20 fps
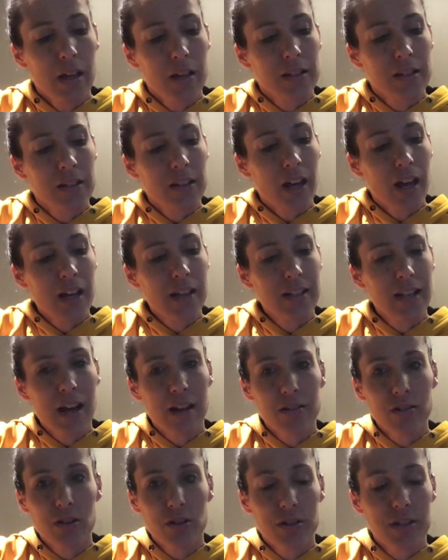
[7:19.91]
Slide
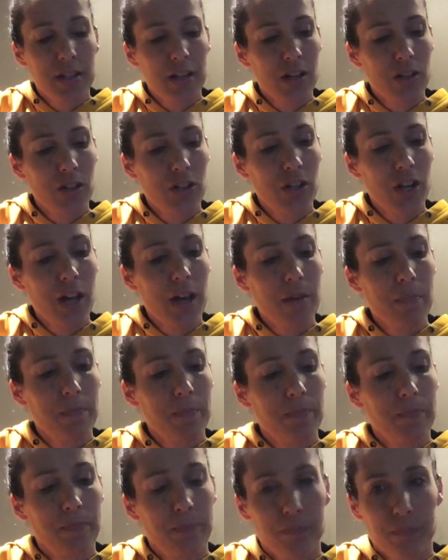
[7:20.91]
down to your C shape.
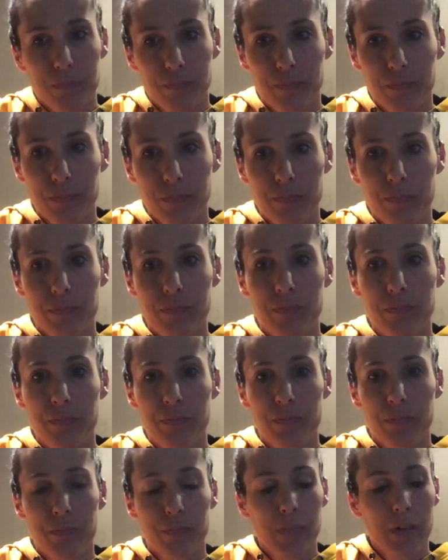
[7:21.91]

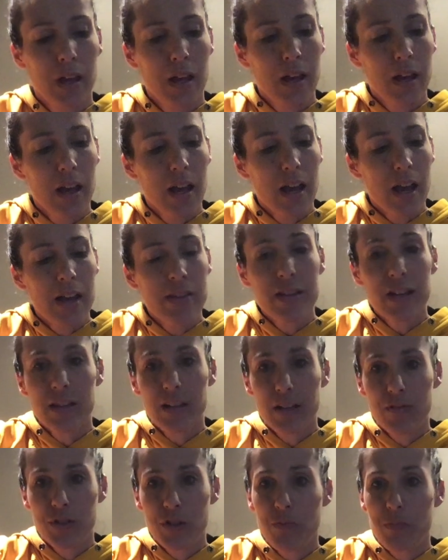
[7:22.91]
And then
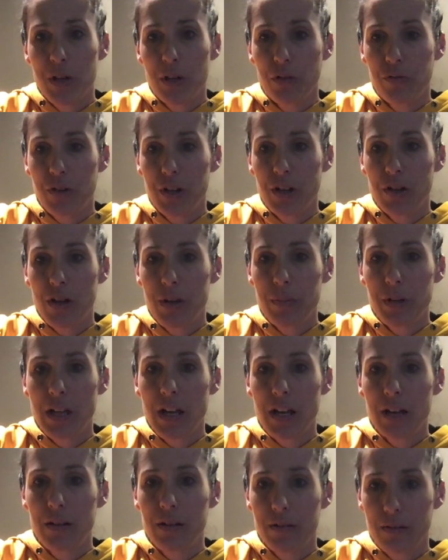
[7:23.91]
lift your middle finger up again.